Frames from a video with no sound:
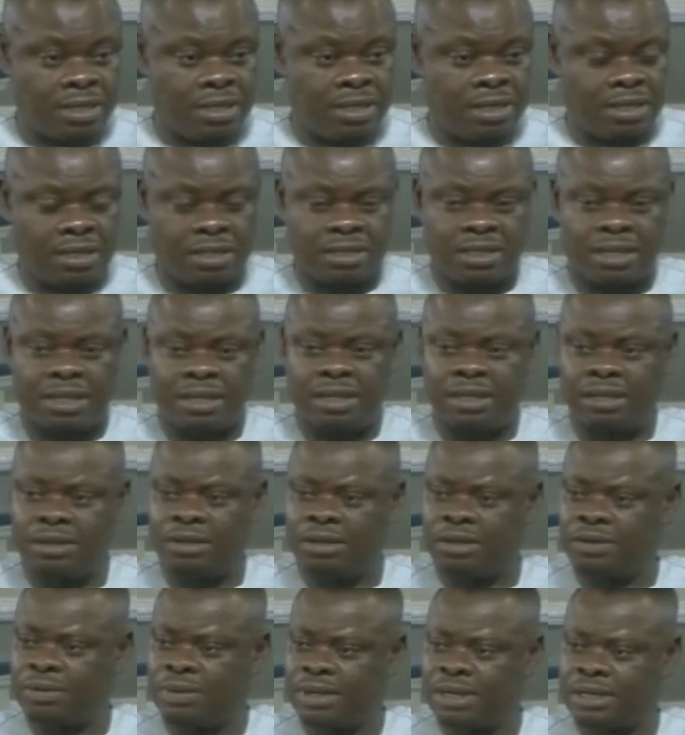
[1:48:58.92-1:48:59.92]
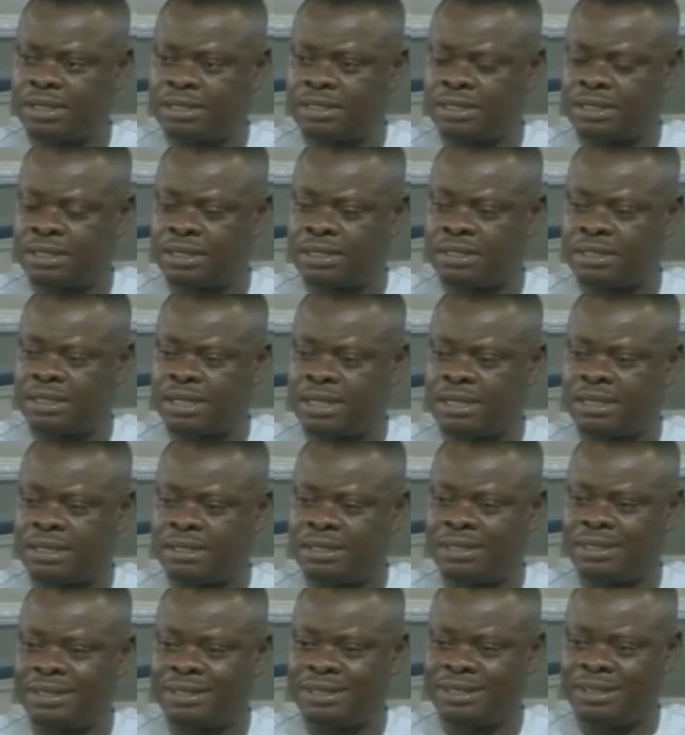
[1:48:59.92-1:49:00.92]
He said, Lord, what is it? He said,
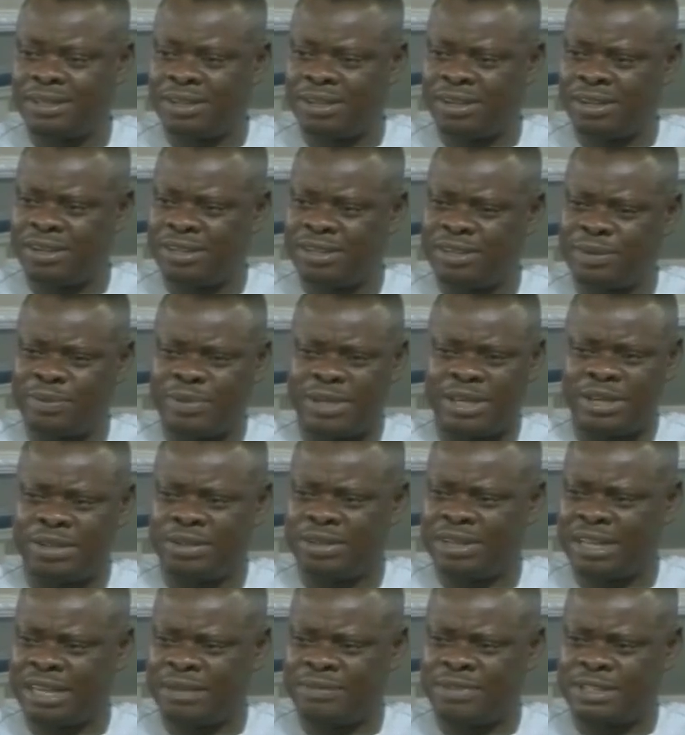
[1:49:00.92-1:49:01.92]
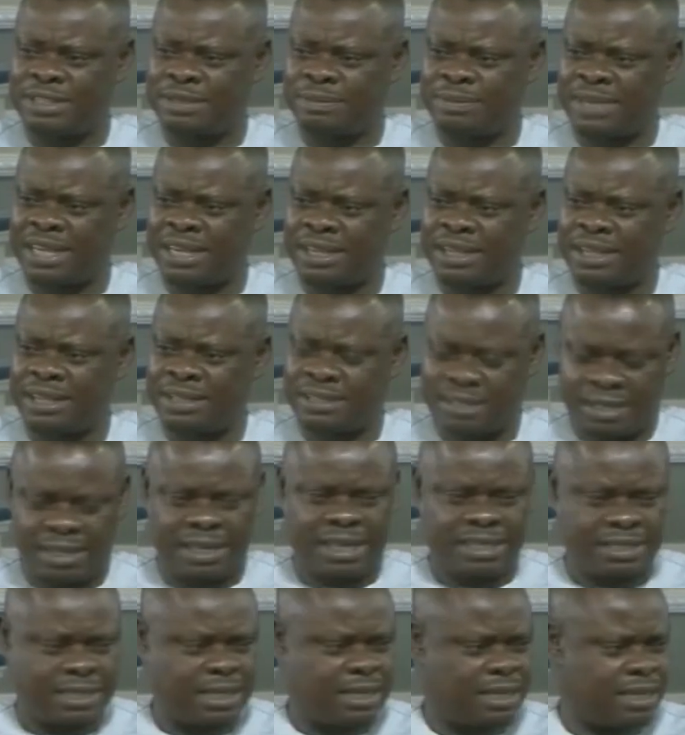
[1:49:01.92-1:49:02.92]
all your money you have is mine. Yes.
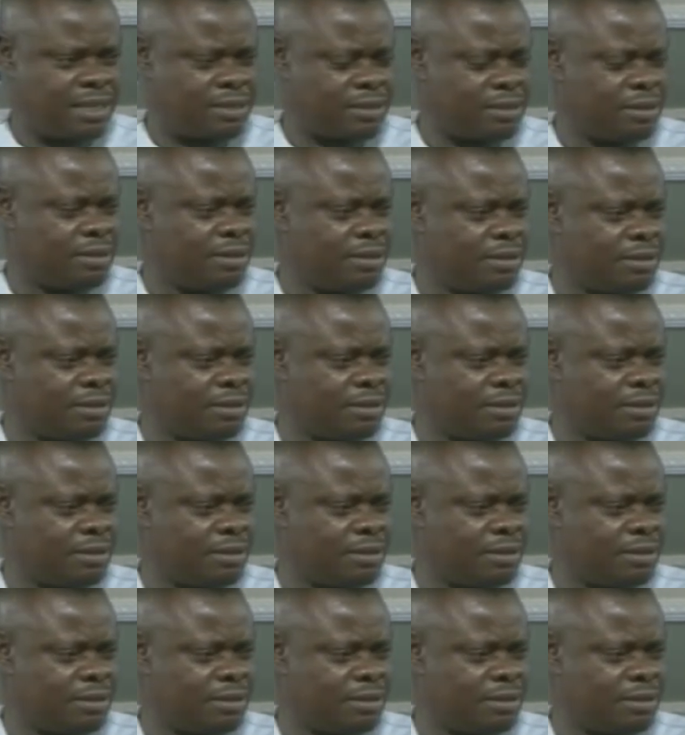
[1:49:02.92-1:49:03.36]
I said, yes, Lord.